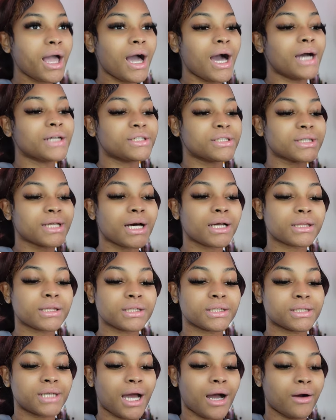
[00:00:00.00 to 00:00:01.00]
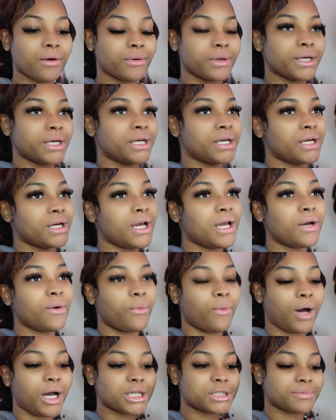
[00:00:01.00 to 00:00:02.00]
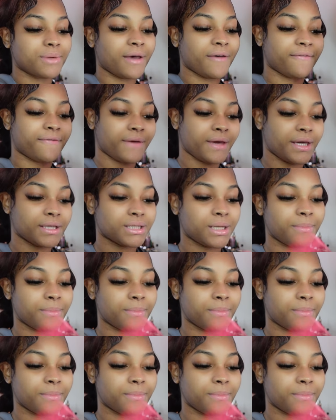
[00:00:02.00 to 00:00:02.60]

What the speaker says: I just got the shower, washed my face,